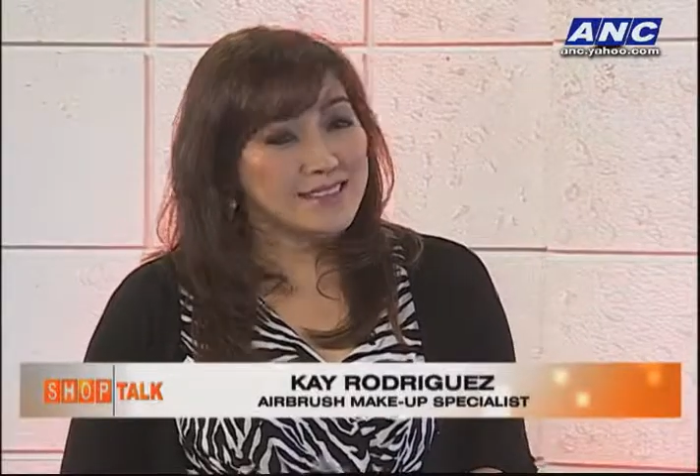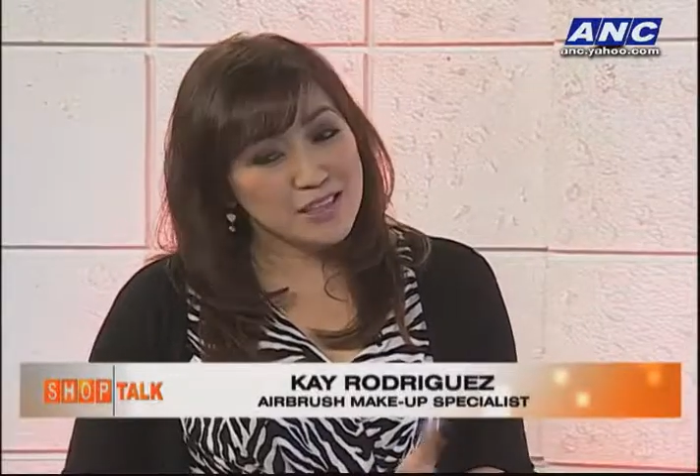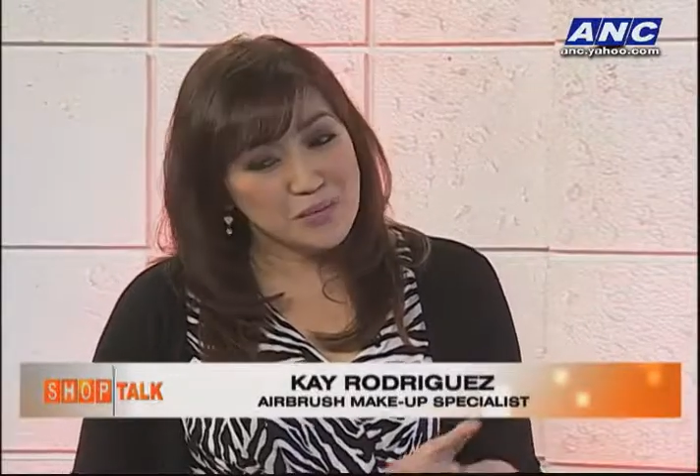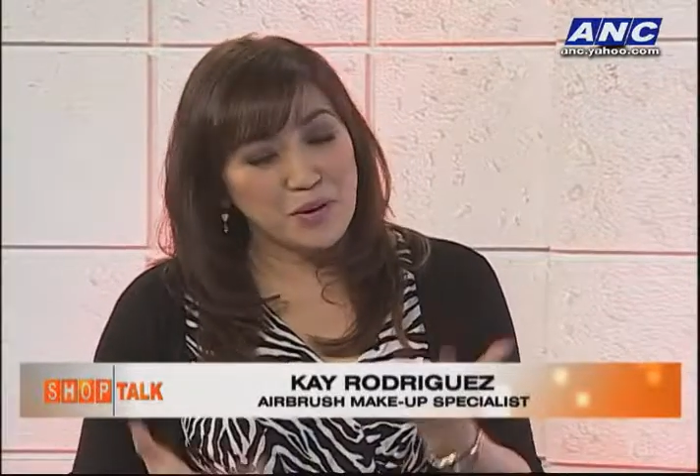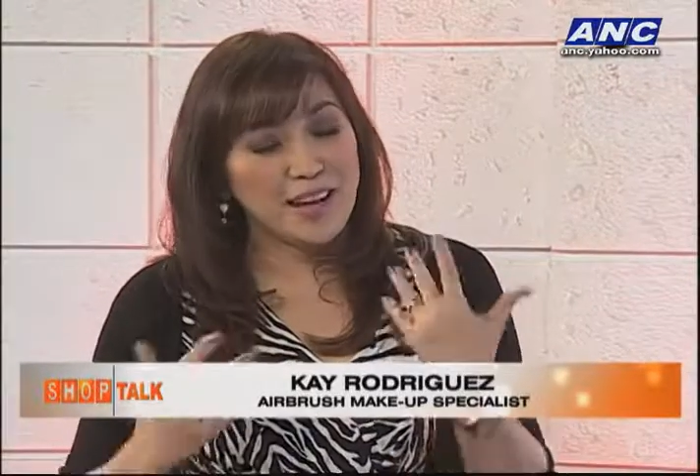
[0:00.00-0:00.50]

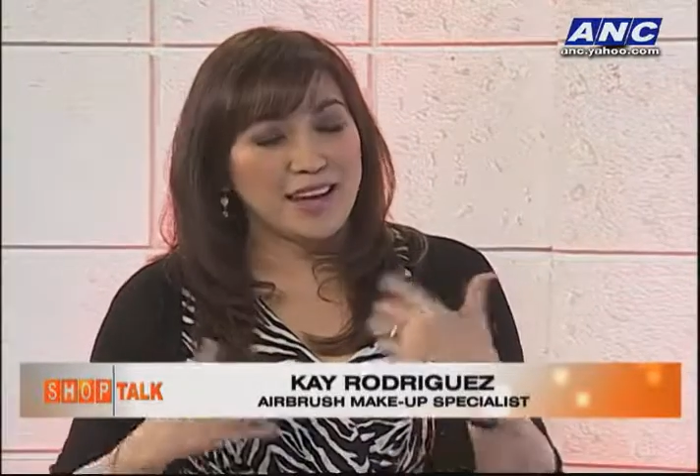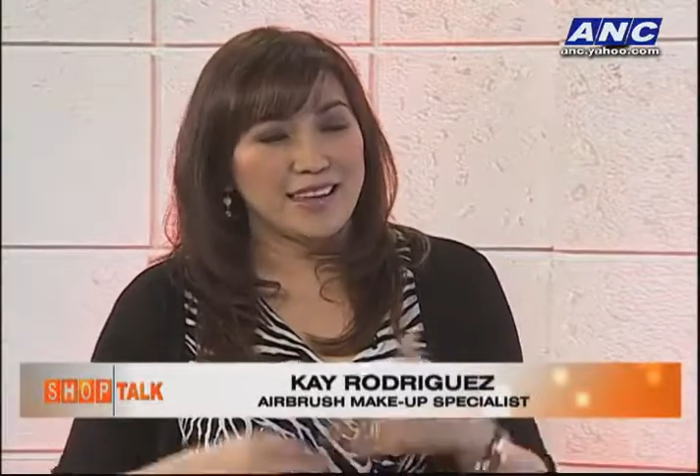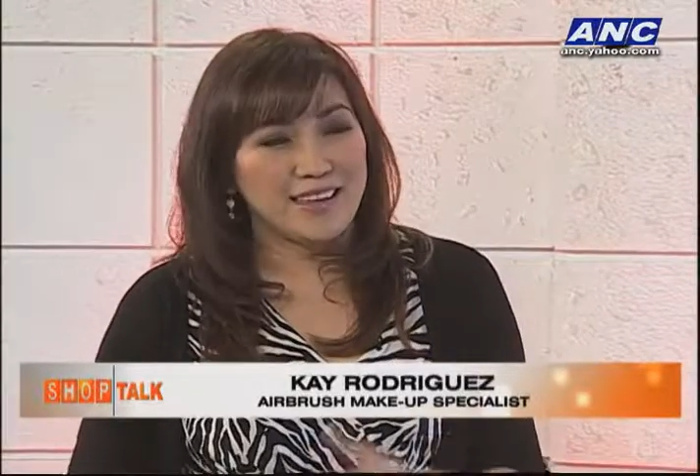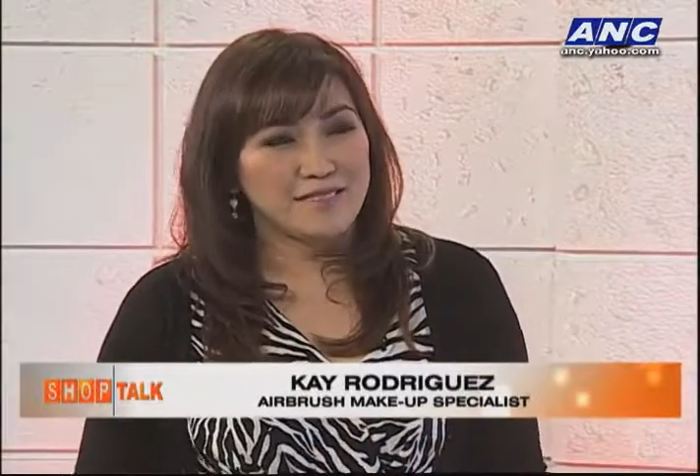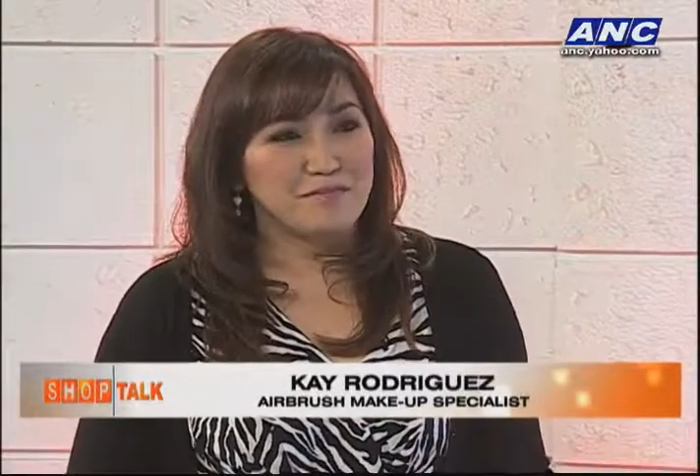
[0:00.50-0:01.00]
That's when
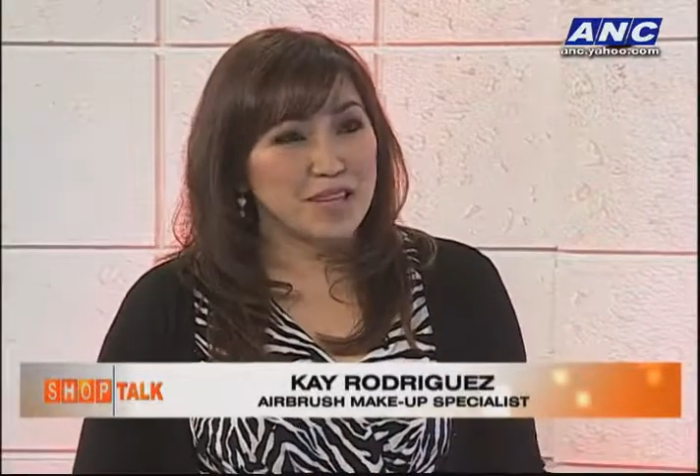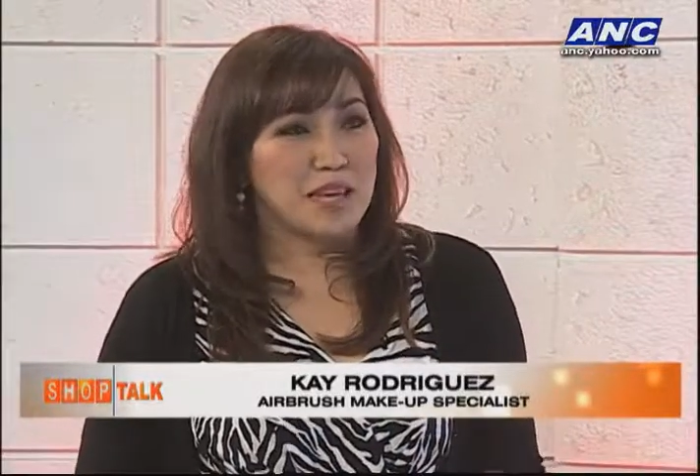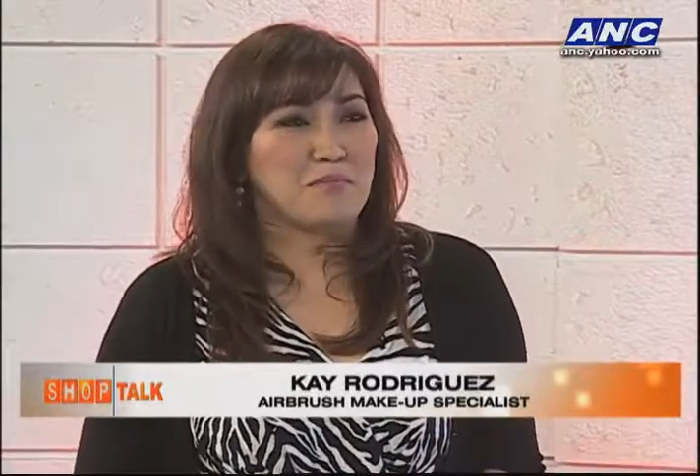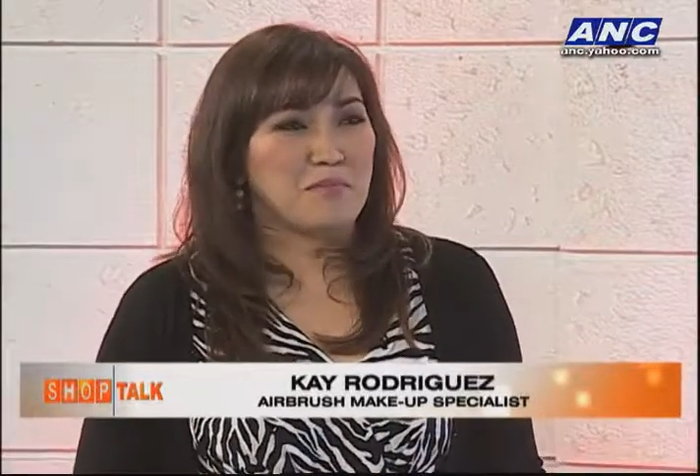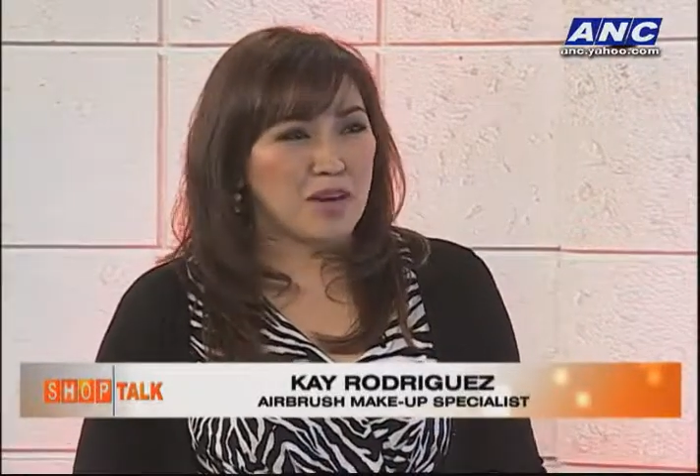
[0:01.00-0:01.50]
I
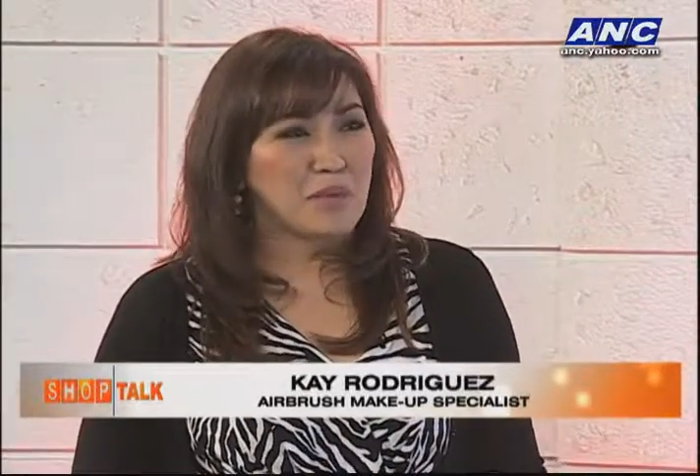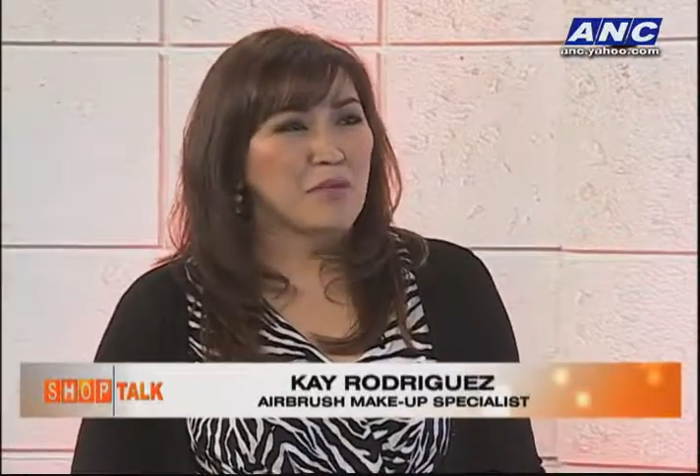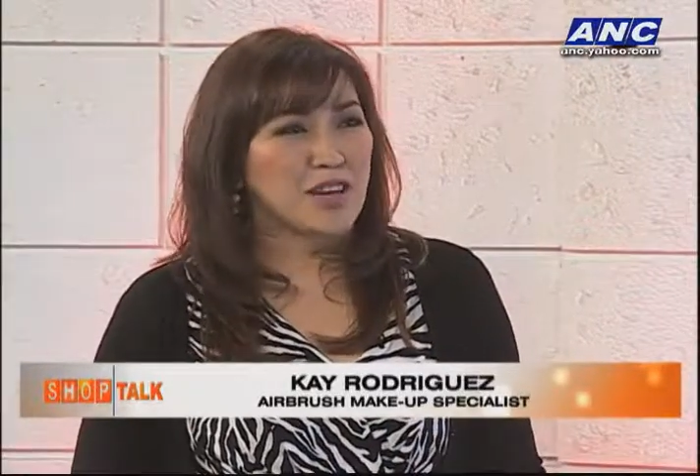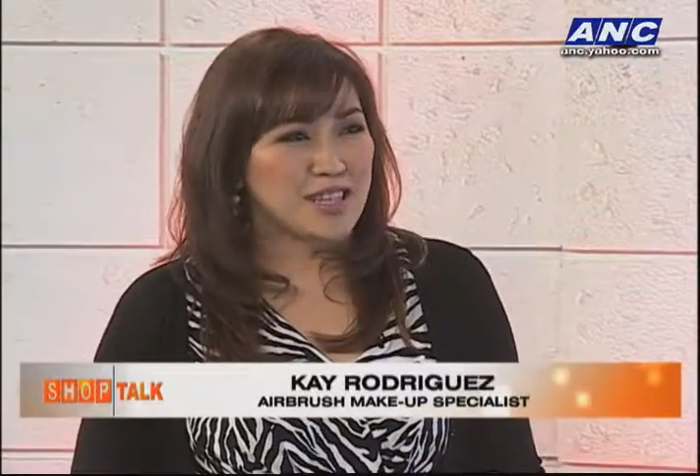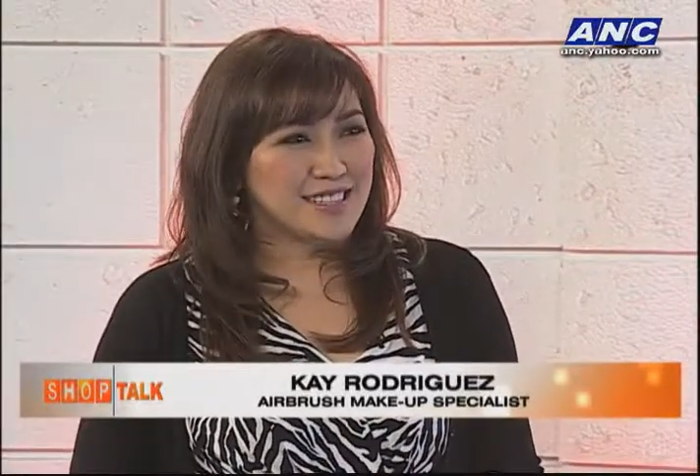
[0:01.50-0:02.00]
became a makeup
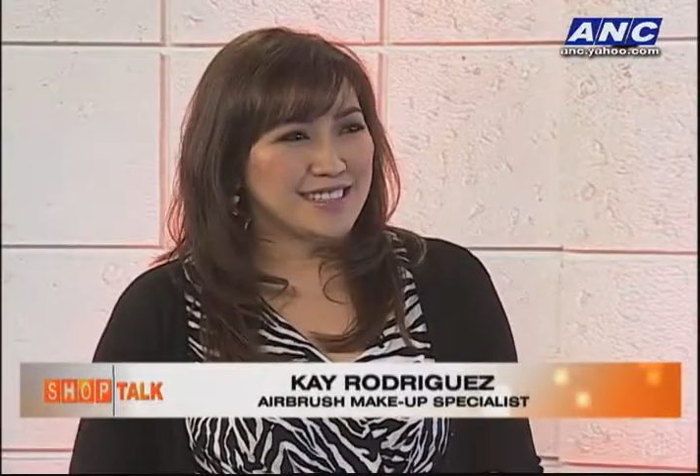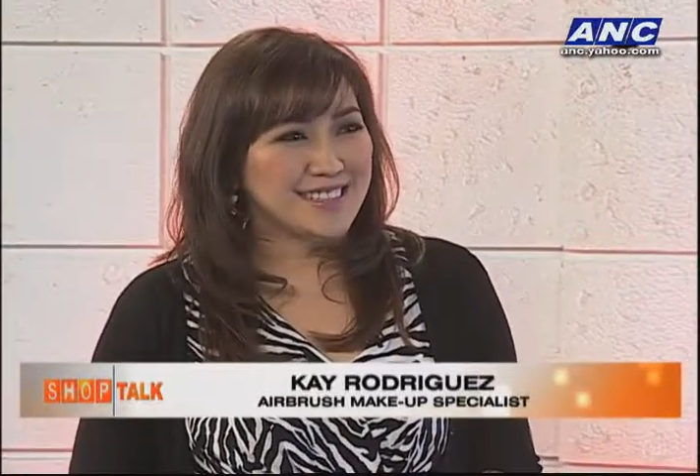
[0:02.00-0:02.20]
artist.